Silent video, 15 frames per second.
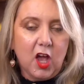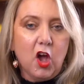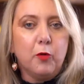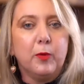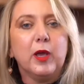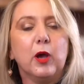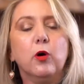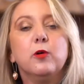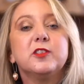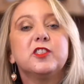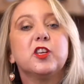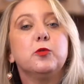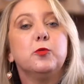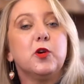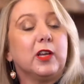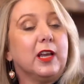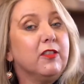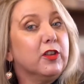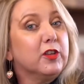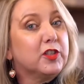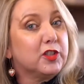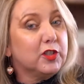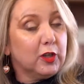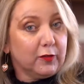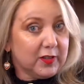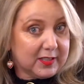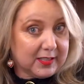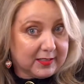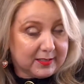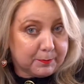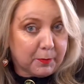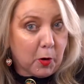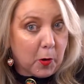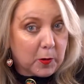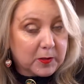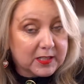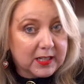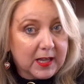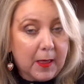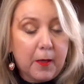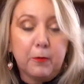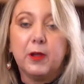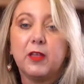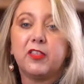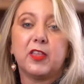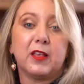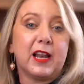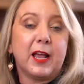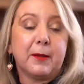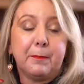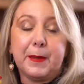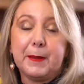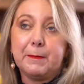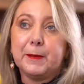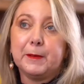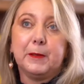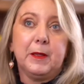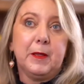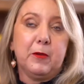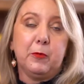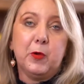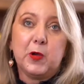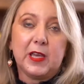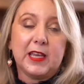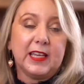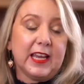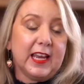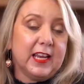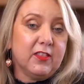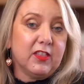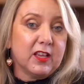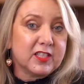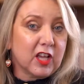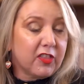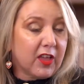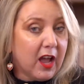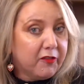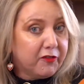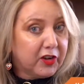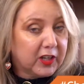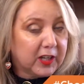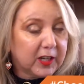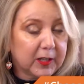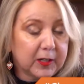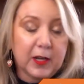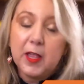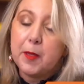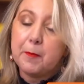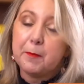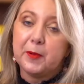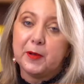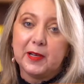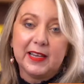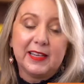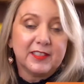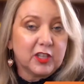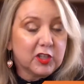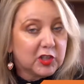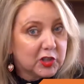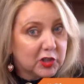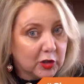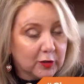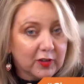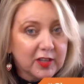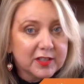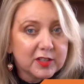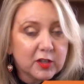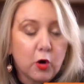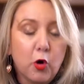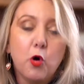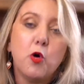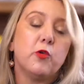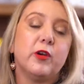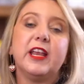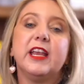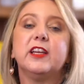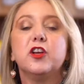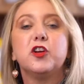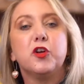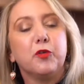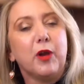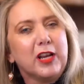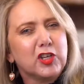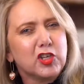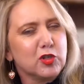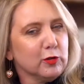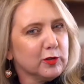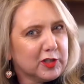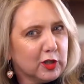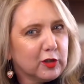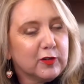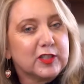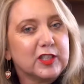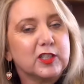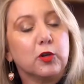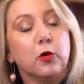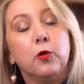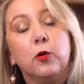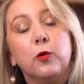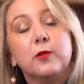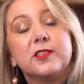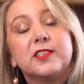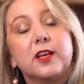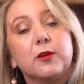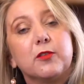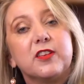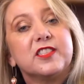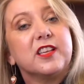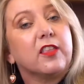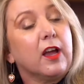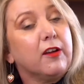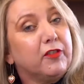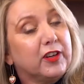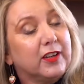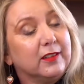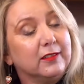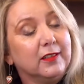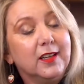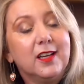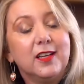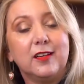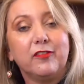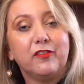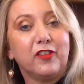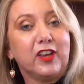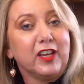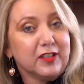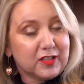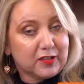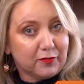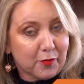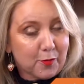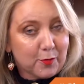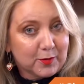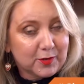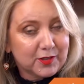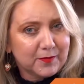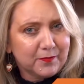We also work in the services part with people working in the South African Police Service or in correctional services or also the South African Defence Force.